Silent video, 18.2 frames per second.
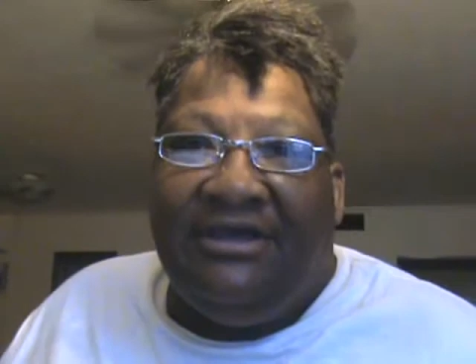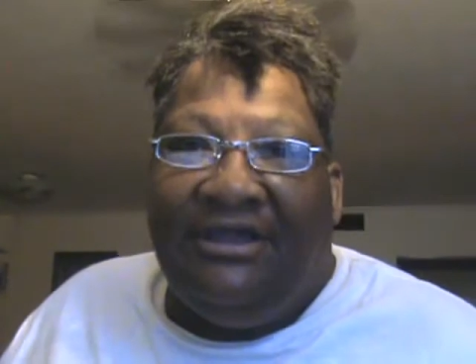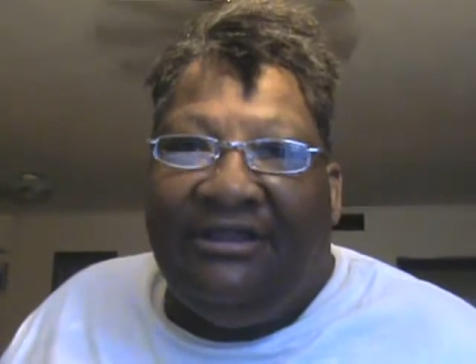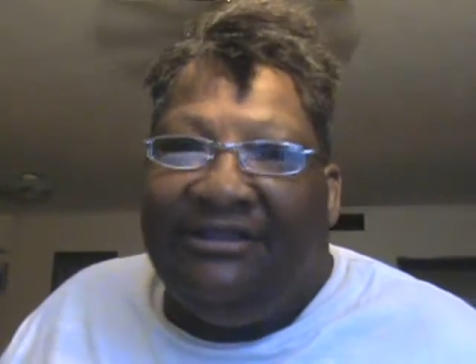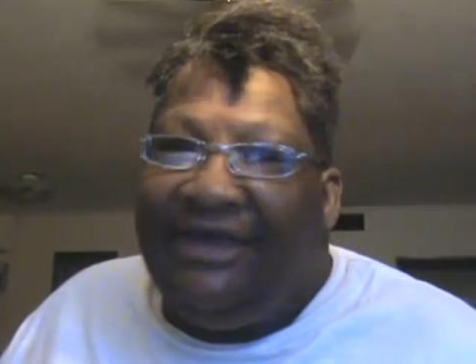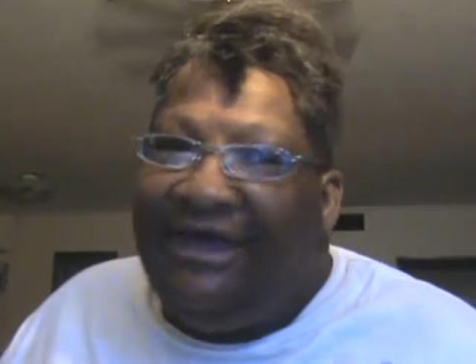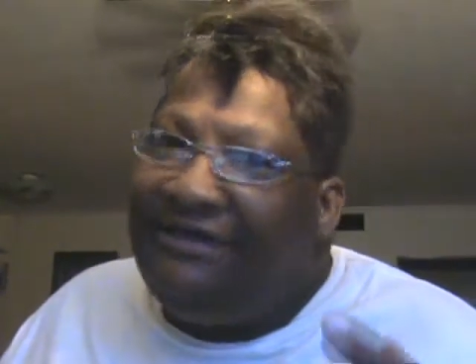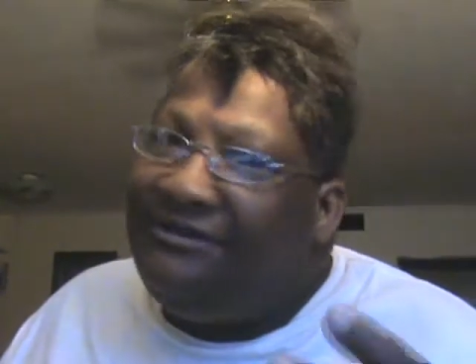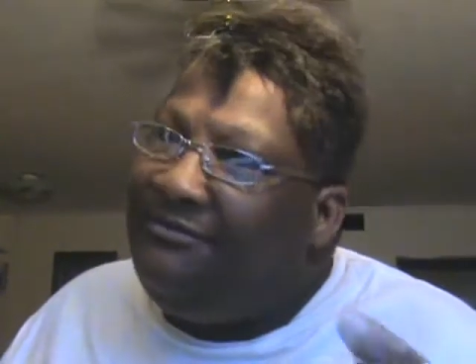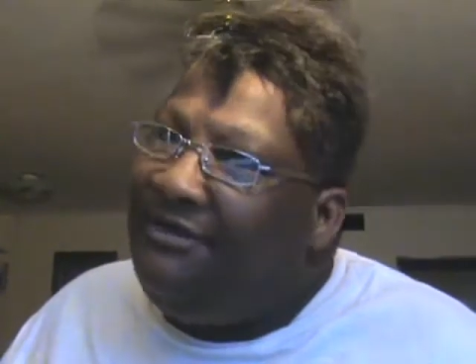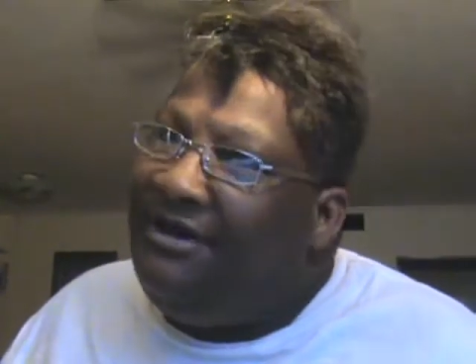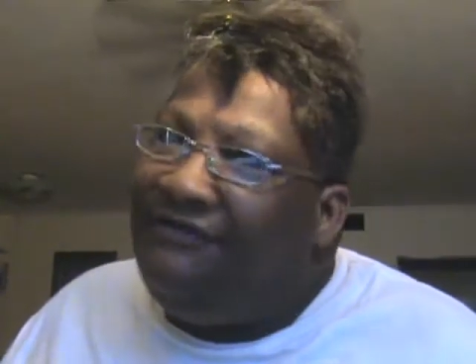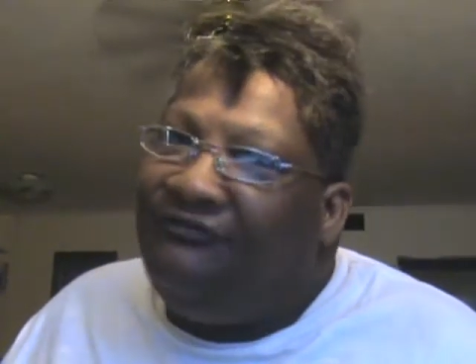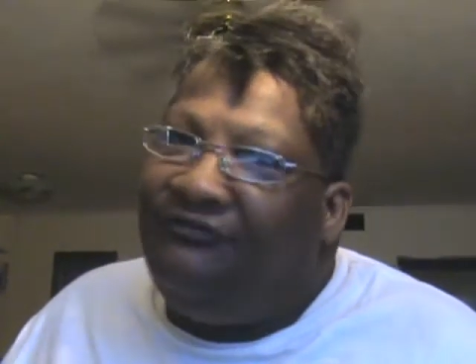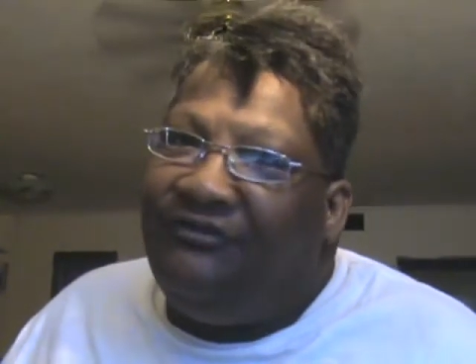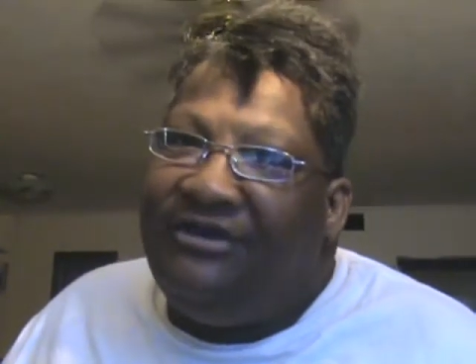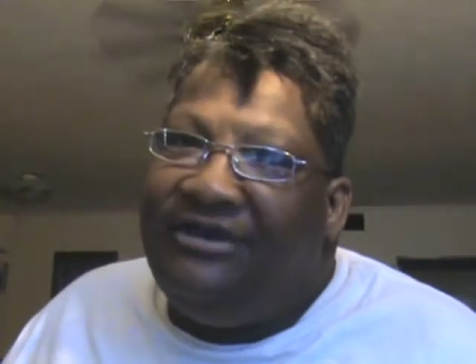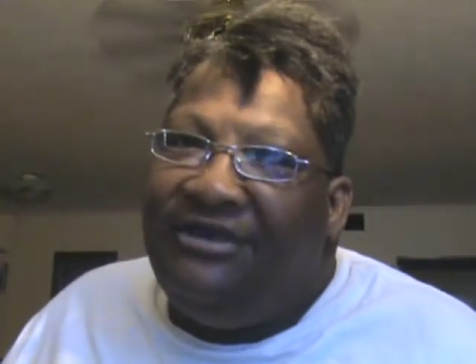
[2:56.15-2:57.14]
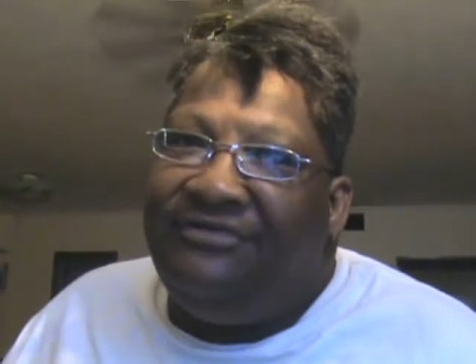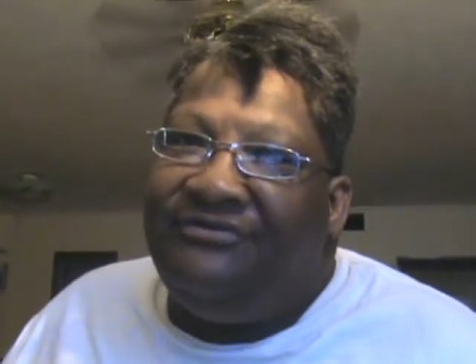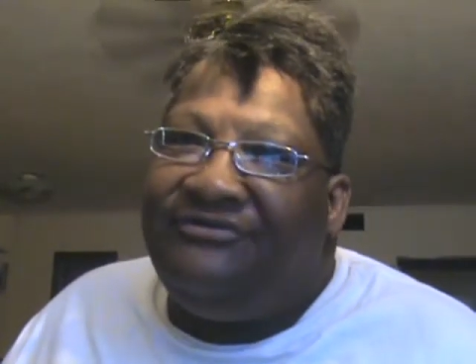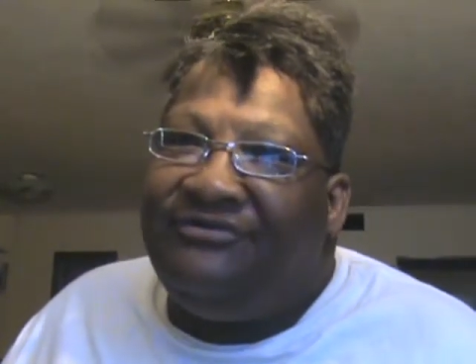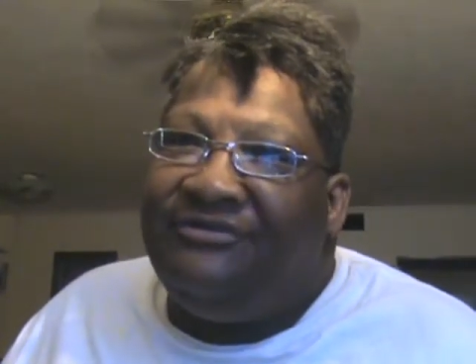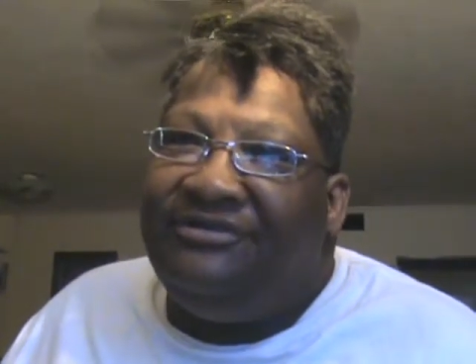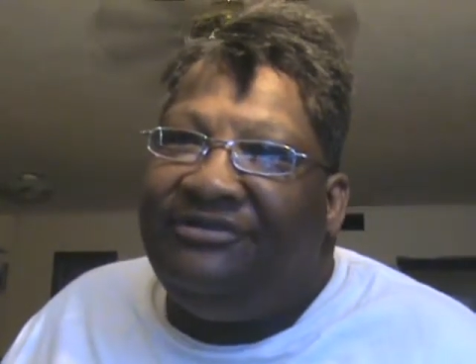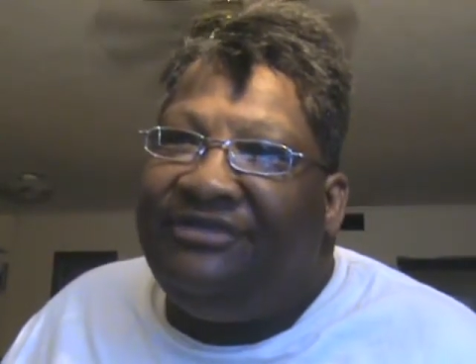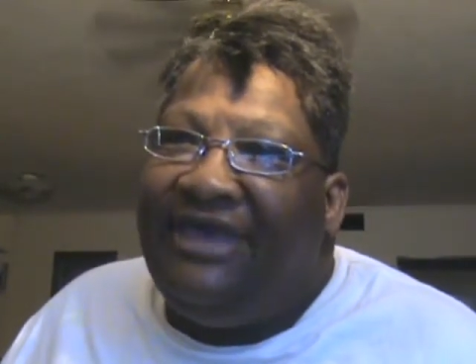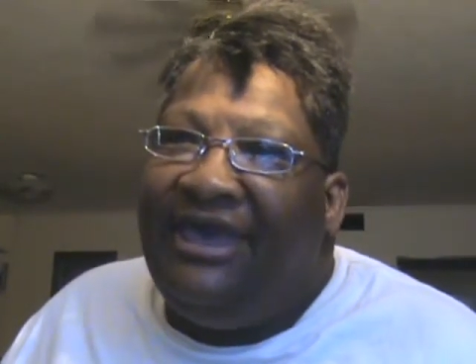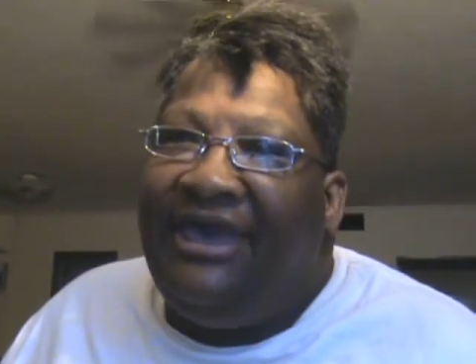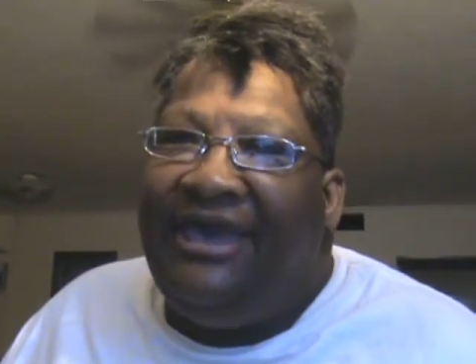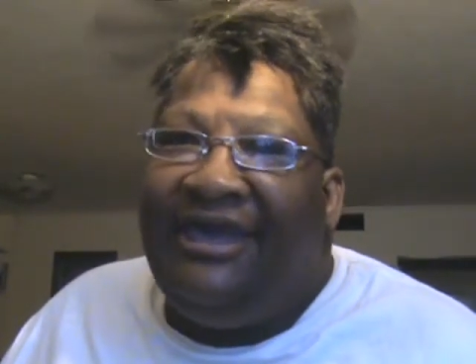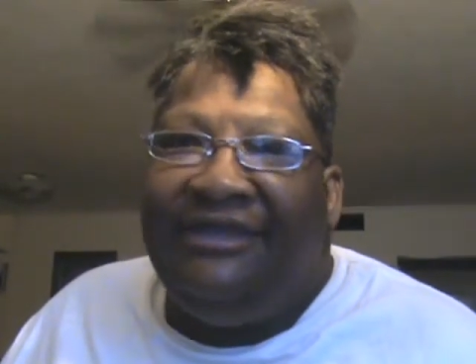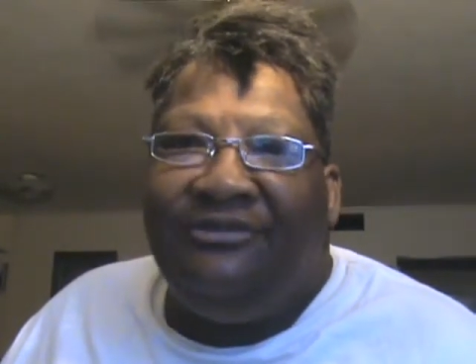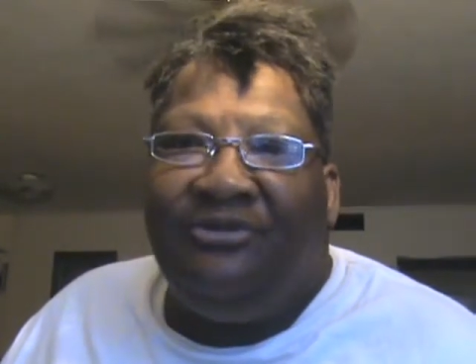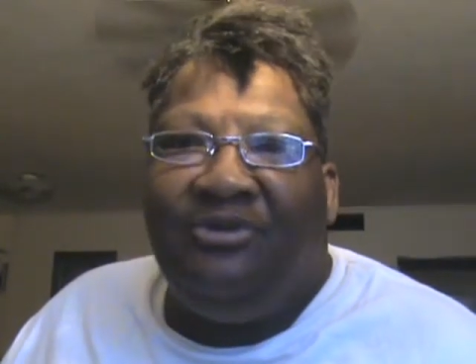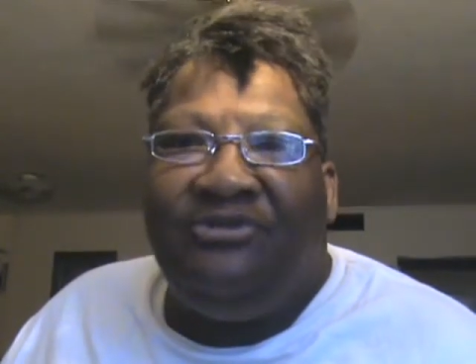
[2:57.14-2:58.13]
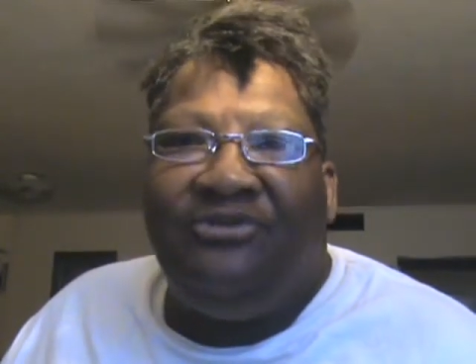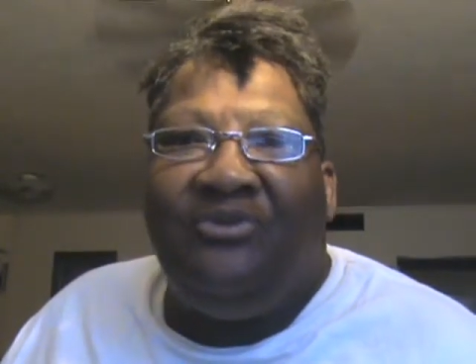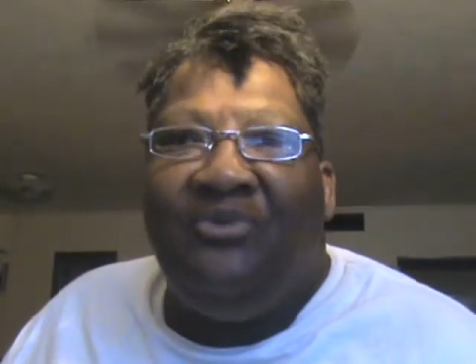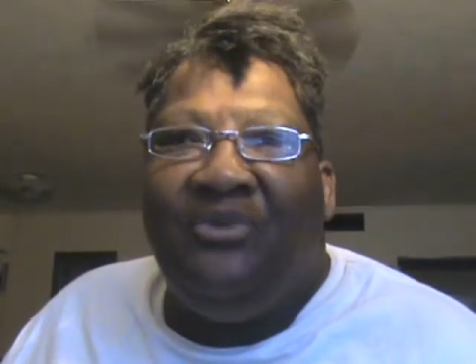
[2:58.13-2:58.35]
A lot of my friends done died on the